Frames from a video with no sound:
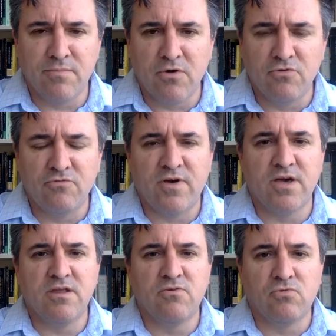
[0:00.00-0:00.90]

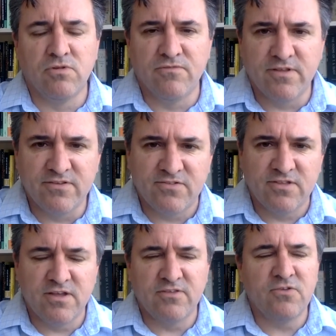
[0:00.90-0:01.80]
motivated, all of these
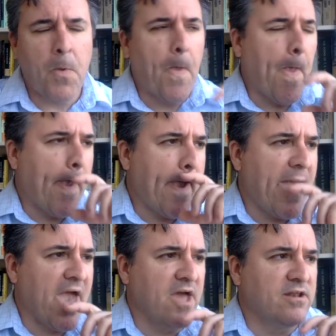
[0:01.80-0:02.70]
things,
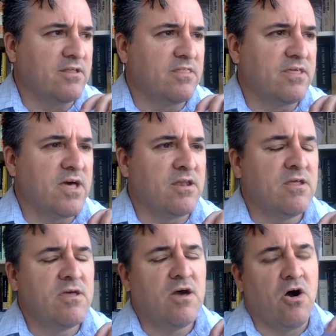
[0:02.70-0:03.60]
and that
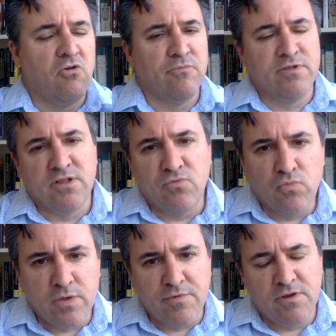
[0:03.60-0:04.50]
ultimately
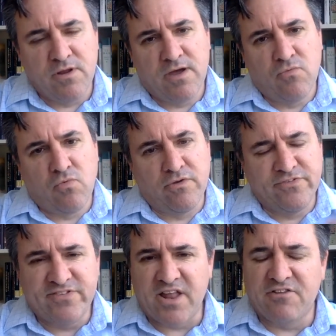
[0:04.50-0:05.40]
women want
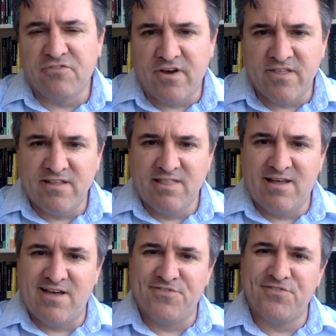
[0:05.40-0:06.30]
to satisfy their
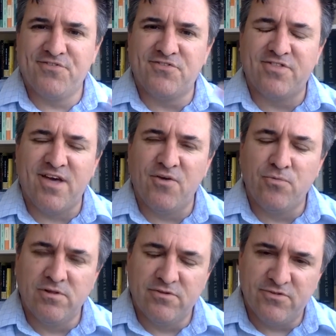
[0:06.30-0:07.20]
lusts. They
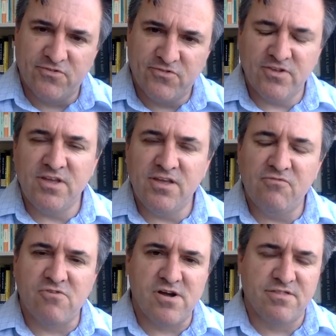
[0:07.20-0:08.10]
will
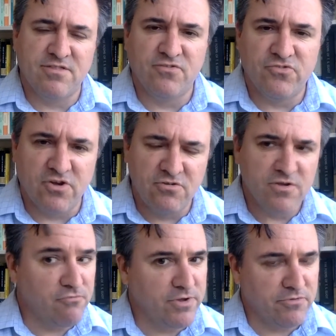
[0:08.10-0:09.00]
deceive rather than show
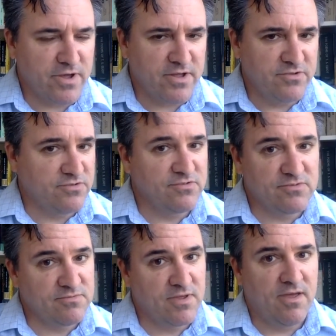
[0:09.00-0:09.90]
their real
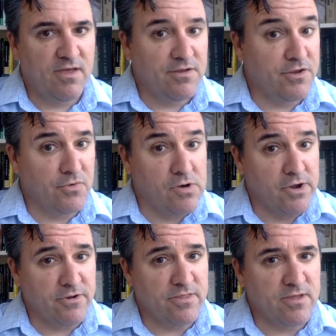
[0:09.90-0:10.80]
natures. No
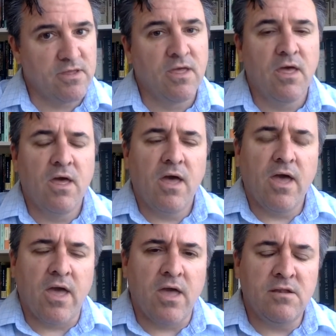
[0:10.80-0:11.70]
irony there.
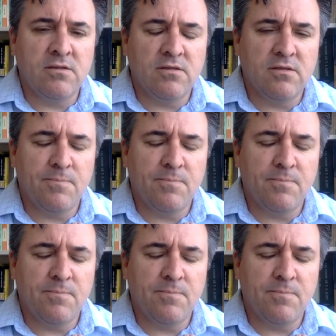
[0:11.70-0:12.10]
And